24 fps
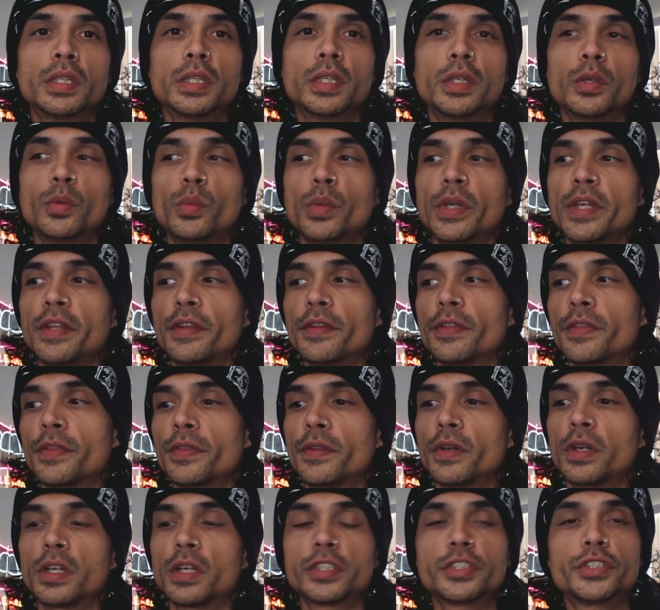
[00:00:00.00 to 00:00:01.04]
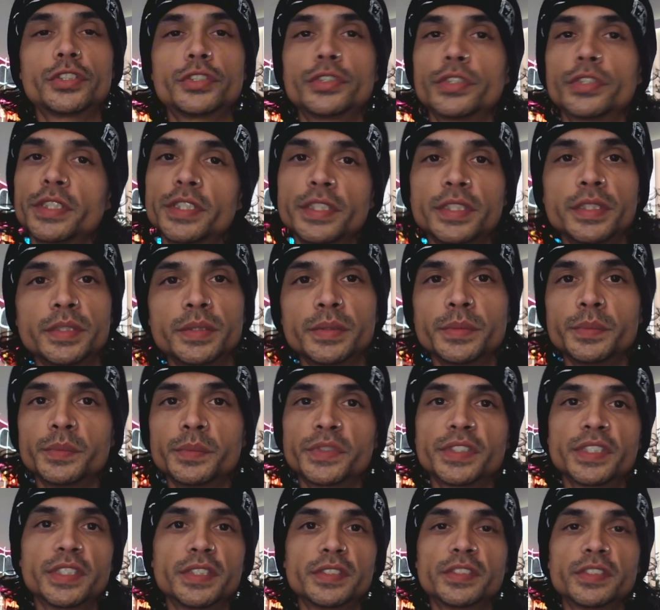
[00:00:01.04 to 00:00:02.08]
with our
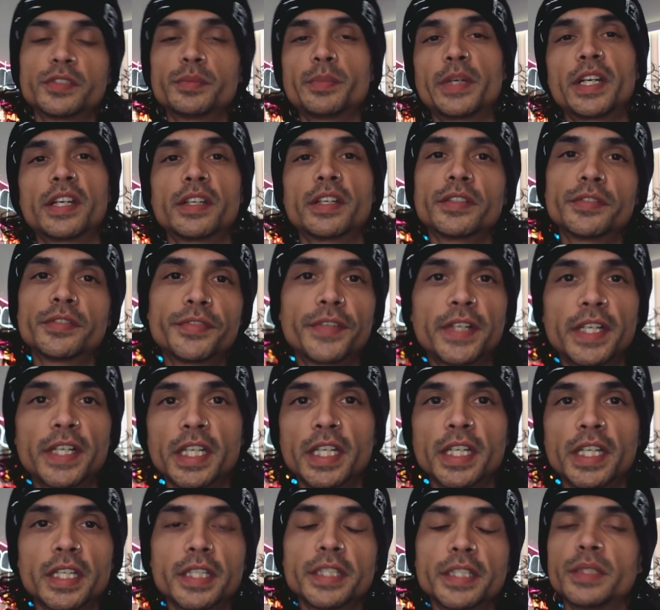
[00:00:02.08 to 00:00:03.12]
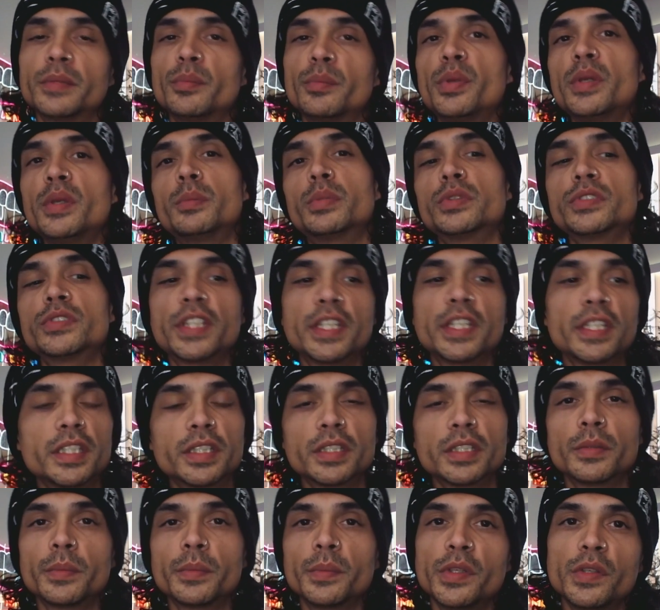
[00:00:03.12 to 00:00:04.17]
streams and Spotify and people taking
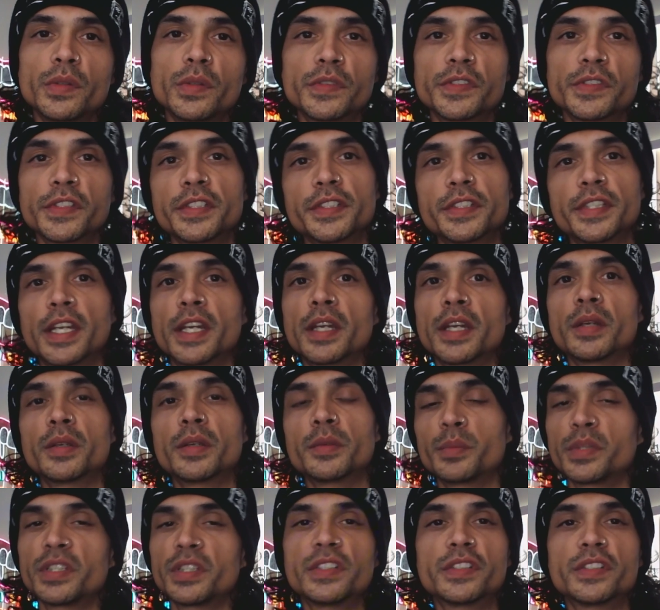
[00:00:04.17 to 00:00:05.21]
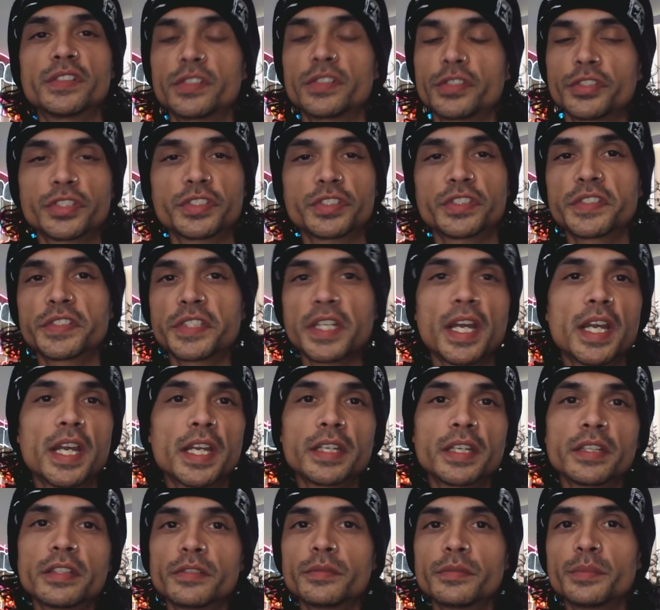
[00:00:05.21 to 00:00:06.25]
their music down because they're just
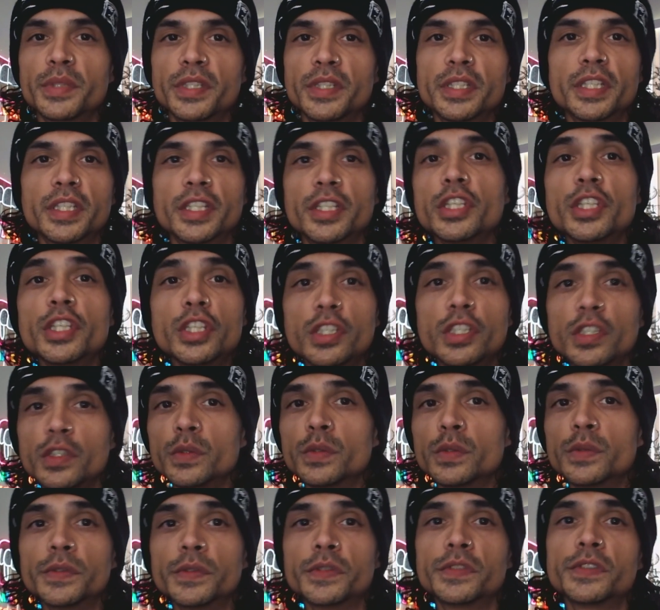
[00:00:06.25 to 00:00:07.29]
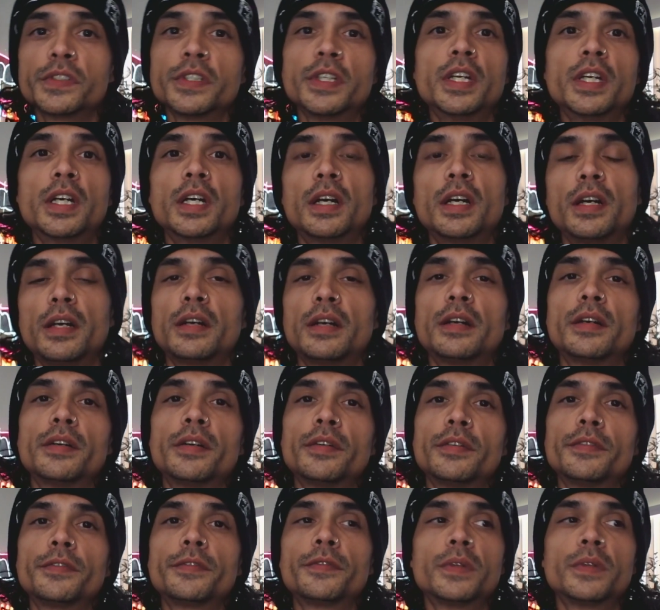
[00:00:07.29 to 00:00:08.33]
tired of being accused
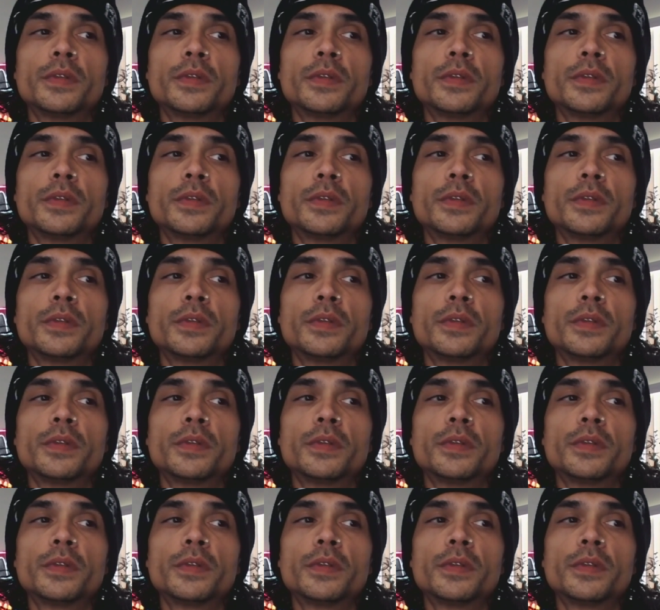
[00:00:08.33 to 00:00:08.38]
of